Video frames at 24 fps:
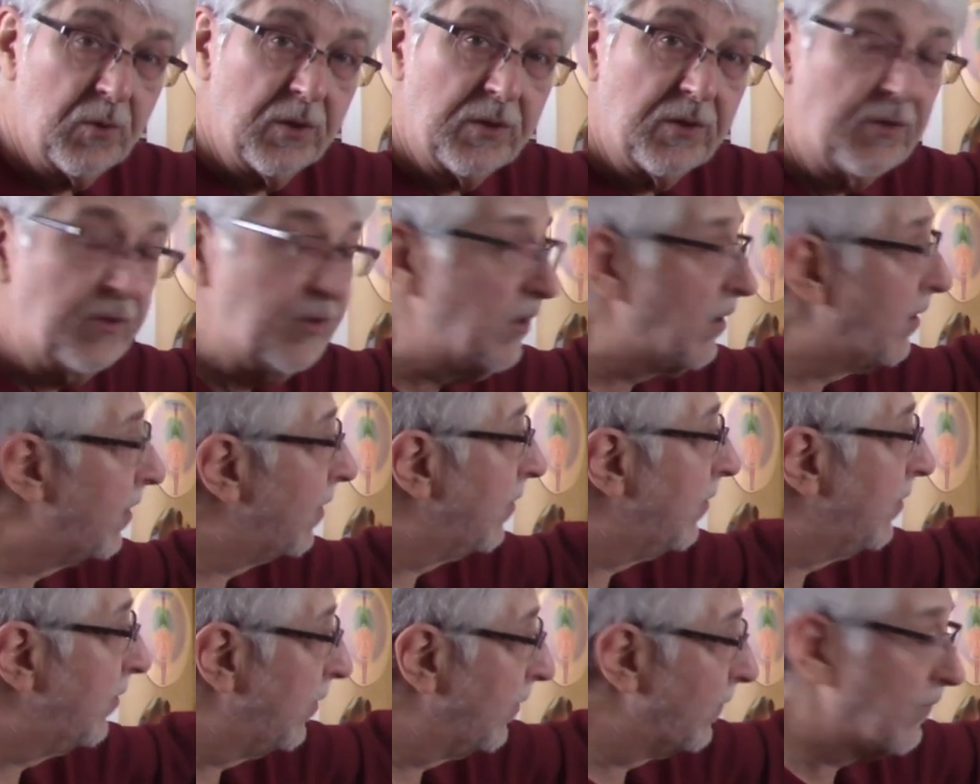whether
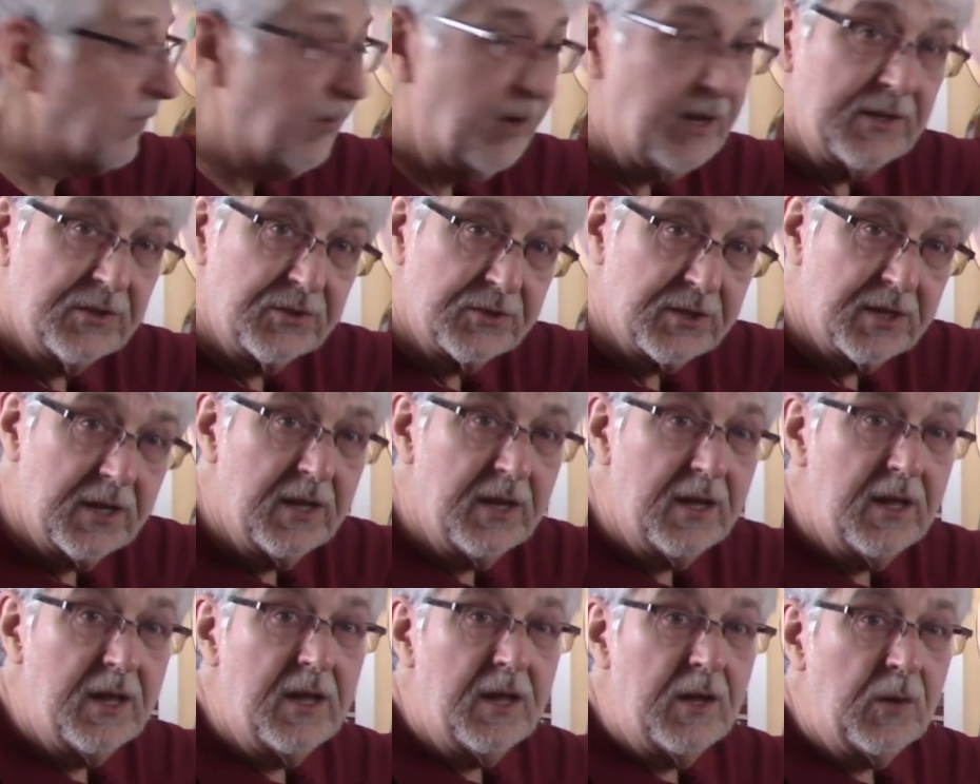they're your friends,
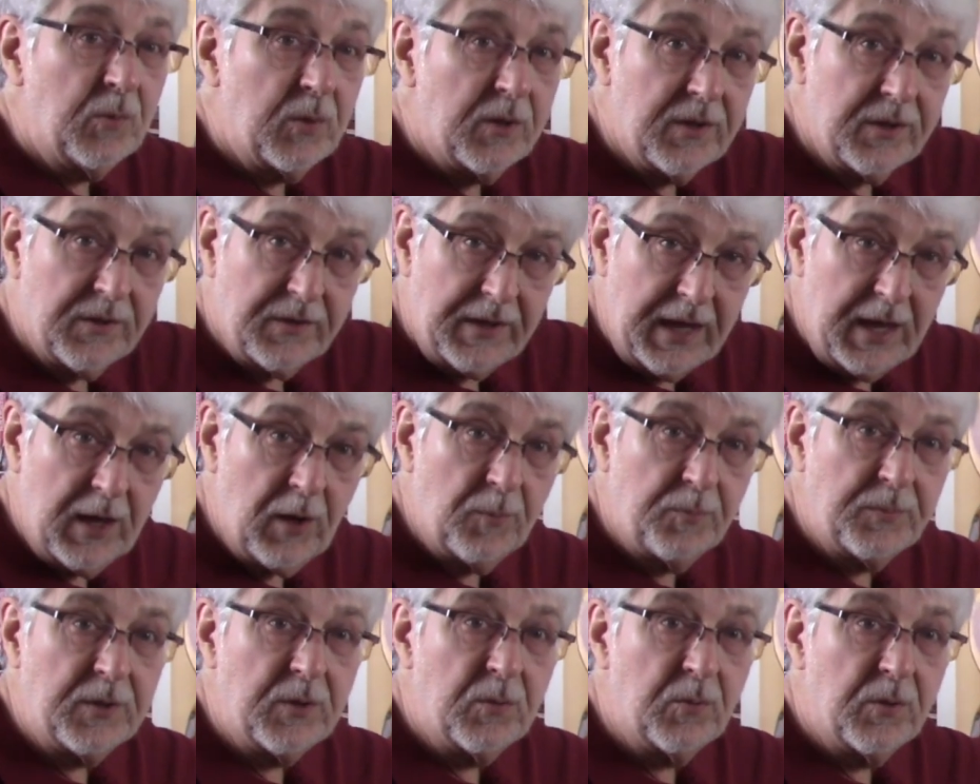whether they
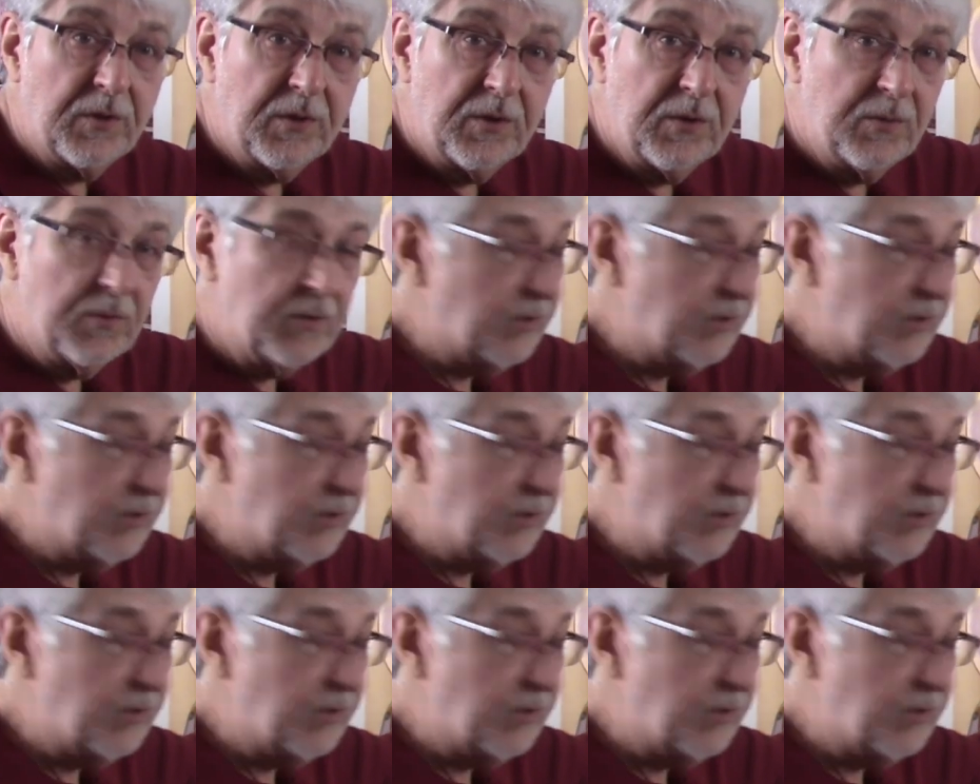help you, whether you